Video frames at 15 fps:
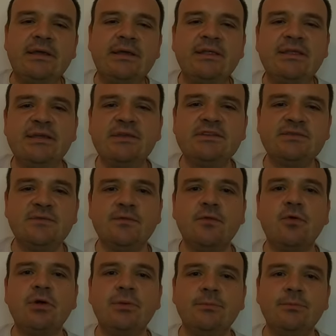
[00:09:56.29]
In these
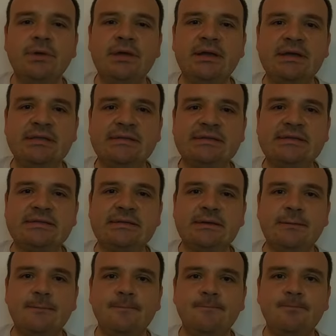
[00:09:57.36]
four
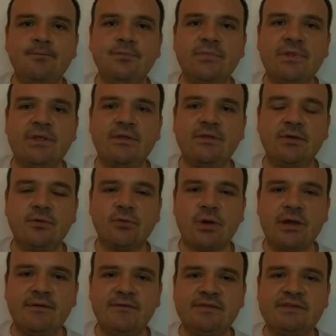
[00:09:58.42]
minutes, the
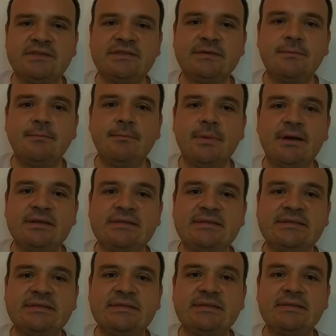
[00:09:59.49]
revs
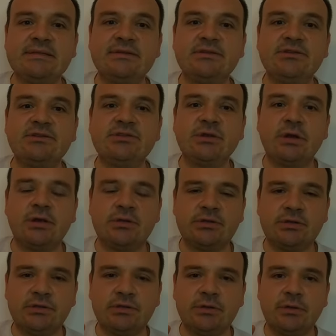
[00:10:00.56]
must
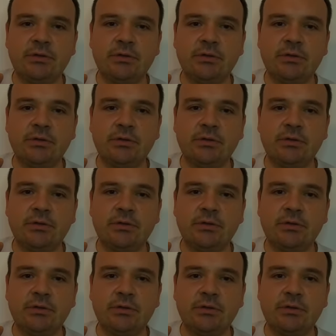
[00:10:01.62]
start